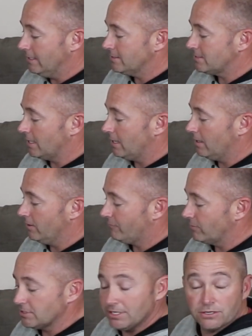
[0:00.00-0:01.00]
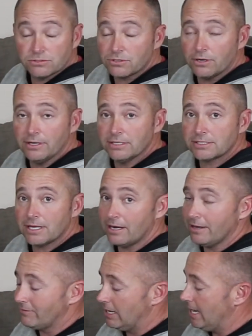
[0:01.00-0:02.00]
is the first EcoStar disc that
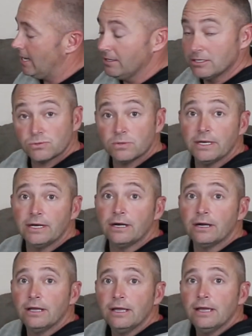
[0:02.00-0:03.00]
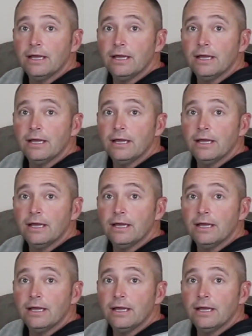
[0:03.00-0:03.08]
I ever had, this one here.